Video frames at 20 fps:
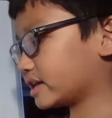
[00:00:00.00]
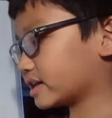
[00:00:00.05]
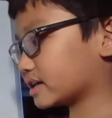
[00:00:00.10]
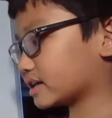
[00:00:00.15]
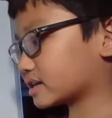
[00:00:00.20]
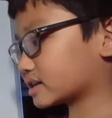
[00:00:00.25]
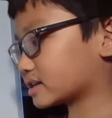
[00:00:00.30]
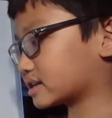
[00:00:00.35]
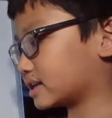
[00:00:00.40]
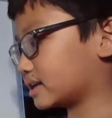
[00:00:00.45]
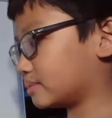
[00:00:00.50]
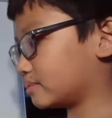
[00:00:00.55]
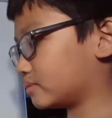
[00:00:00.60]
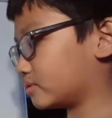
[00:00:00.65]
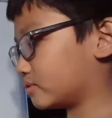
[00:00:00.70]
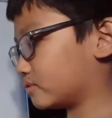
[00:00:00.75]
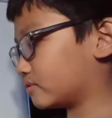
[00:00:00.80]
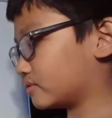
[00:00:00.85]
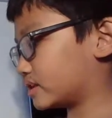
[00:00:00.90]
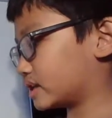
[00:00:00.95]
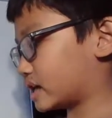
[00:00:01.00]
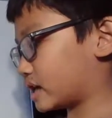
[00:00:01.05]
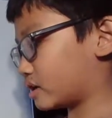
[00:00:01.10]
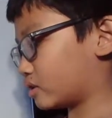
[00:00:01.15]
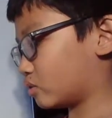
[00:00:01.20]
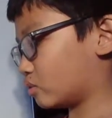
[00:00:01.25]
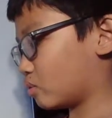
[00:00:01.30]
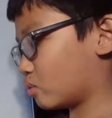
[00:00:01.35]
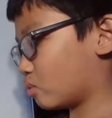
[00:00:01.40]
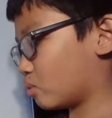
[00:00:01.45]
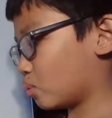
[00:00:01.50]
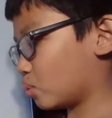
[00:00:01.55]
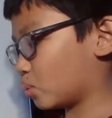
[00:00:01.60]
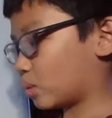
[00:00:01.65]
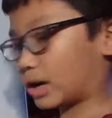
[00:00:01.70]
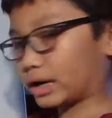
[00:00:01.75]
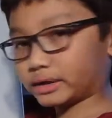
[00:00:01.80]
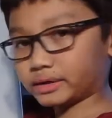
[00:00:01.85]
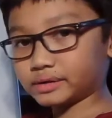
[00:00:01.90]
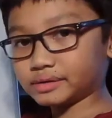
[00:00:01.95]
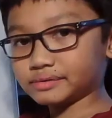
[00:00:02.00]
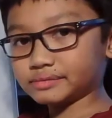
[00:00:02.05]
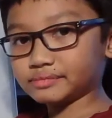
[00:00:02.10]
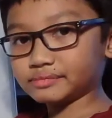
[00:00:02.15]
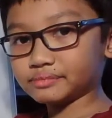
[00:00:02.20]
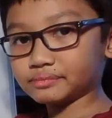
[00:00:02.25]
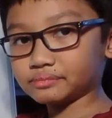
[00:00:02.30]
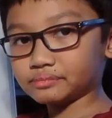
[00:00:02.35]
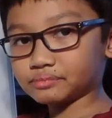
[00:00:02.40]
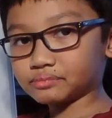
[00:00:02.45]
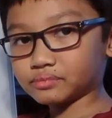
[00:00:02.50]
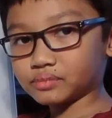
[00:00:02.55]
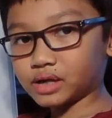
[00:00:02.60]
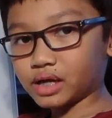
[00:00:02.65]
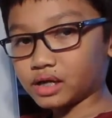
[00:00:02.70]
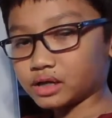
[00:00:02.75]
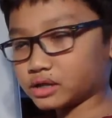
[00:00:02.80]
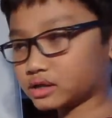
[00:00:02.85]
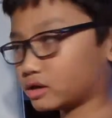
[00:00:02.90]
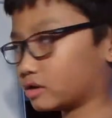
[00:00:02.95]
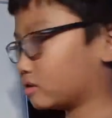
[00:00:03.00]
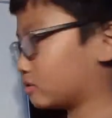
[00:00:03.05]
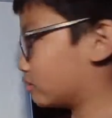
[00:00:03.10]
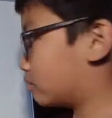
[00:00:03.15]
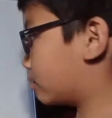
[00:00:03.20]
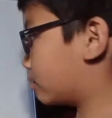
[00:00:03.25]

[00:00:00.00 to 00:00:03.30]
is going to move down 1. So